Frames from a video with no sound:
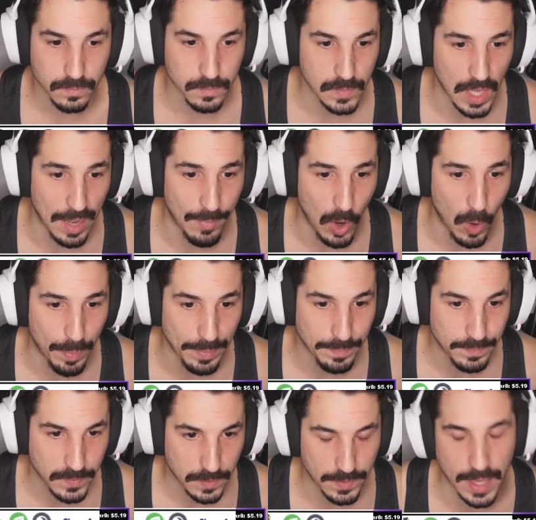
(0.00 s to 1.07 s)
I'm hoping.
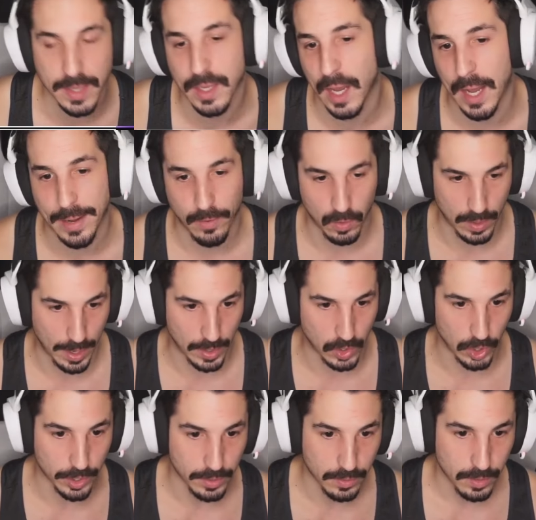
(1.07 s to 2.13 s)
Thank God. Okay,
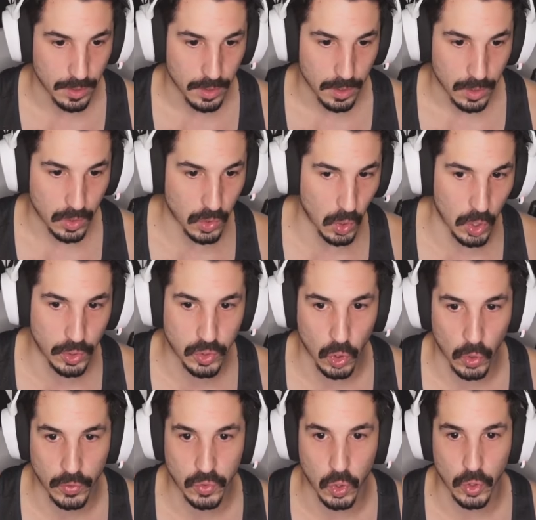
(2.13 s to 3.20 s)
good. Good,
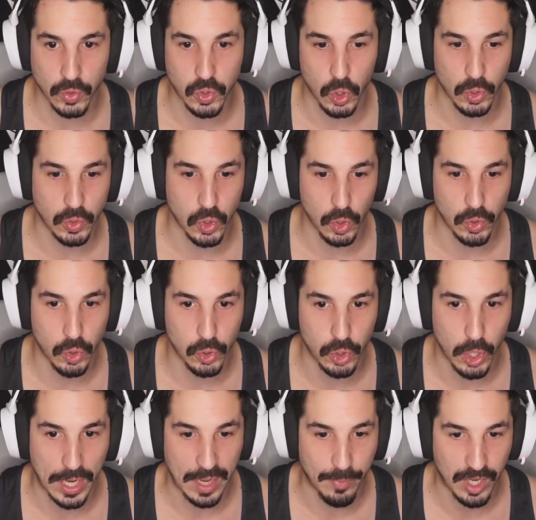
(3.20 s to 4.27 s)
good, good, good, good, good, good.
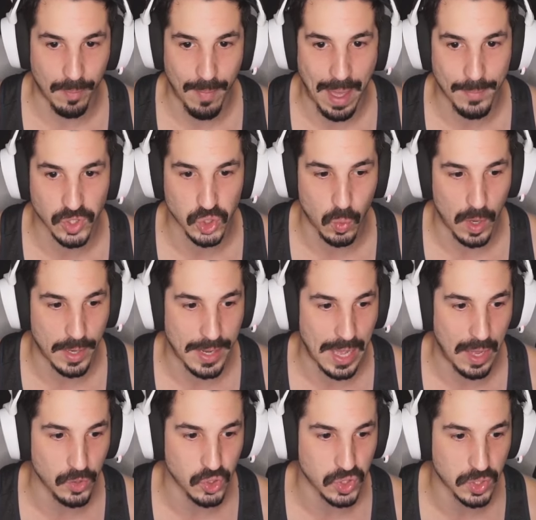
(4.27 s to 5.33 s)
I can bring a Mamoswine now
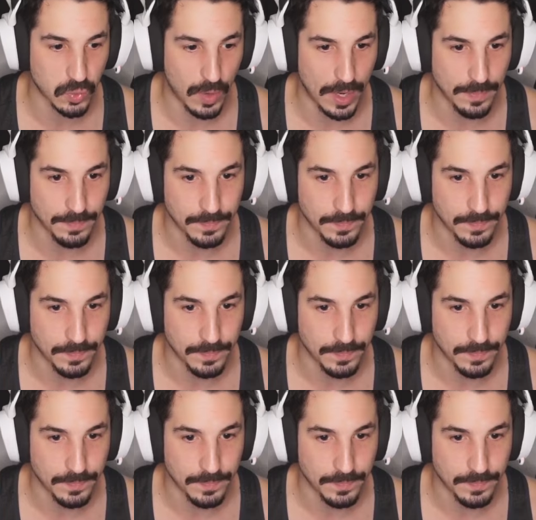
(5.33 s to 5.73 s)
and just threaten.